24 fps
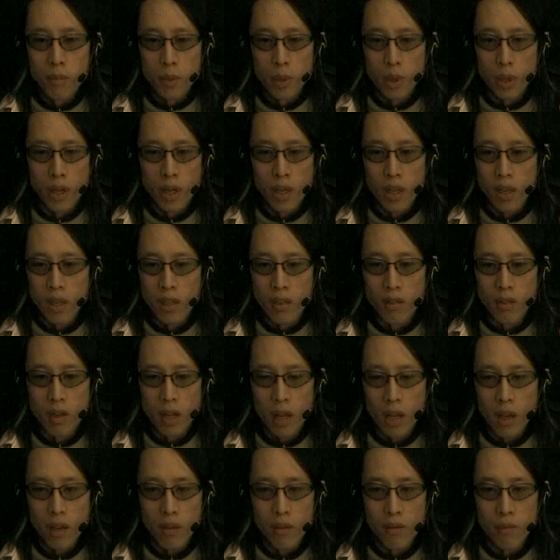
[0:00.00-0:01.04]
you know, I, I don't
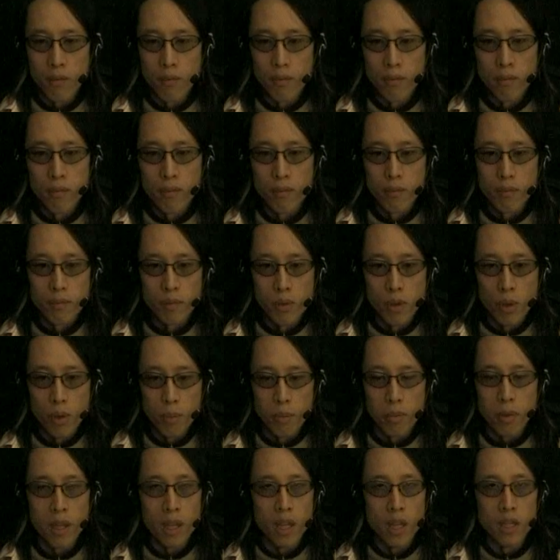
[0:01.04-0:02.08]
have you know
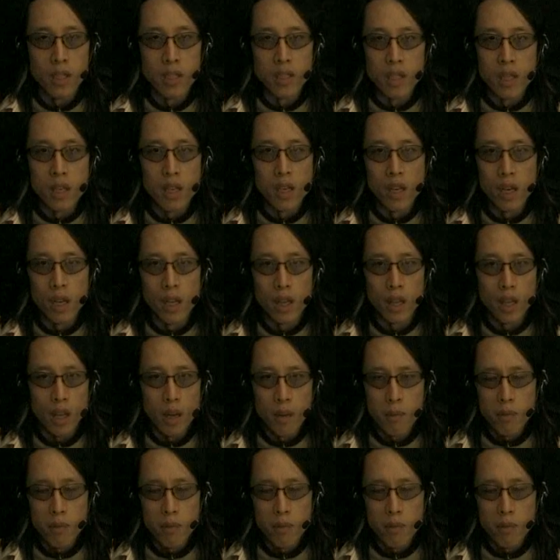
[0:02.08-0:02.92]
PhD in anything.